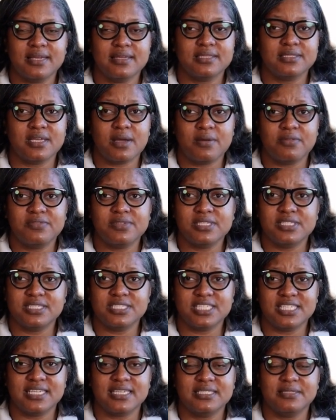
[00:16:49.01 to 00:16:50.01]
Don't
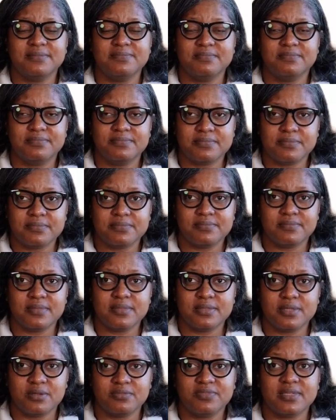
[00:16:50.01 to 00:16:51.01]
forget
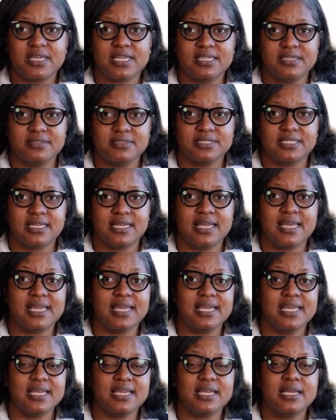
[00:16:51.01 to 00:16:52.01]
to
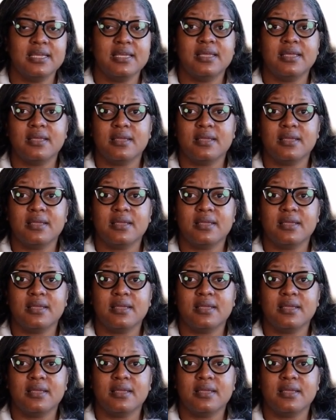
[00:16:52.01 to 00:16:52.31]
add.